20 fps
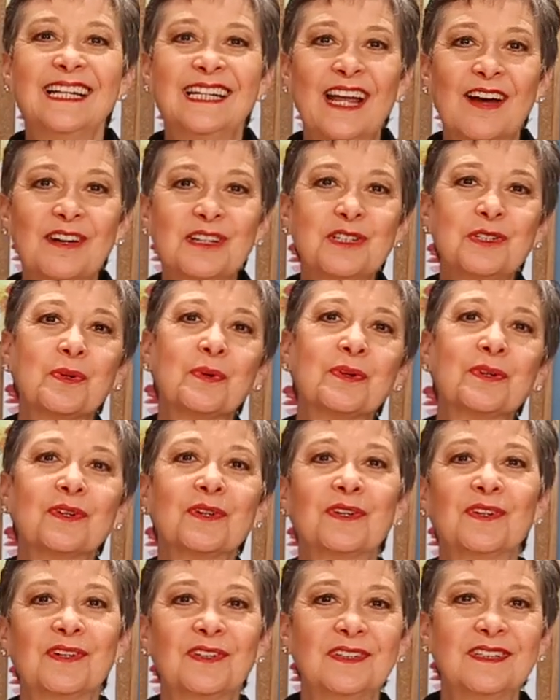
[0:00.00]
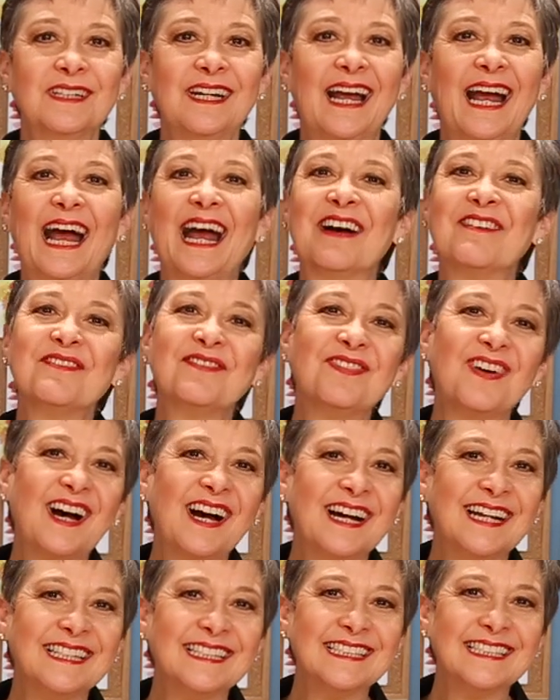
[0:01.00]
Now it's your turn. Have
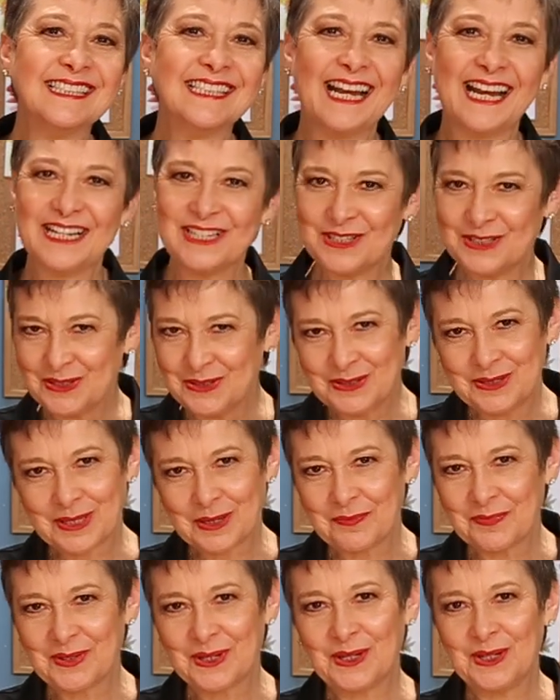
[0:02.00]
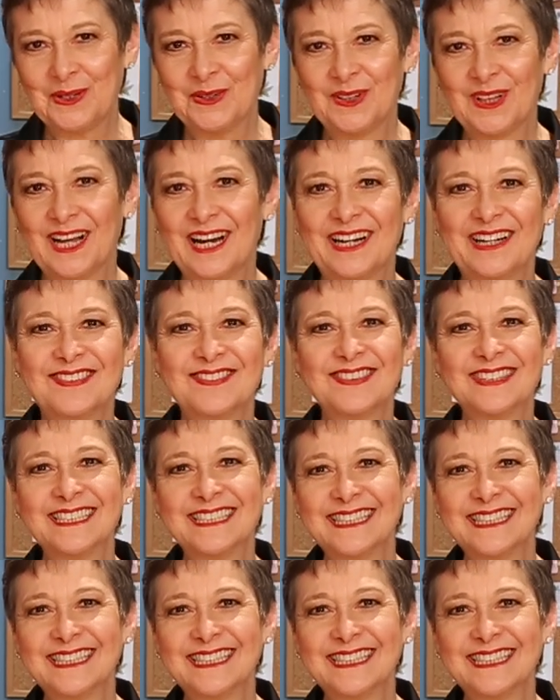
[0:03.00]
fun and do something you love.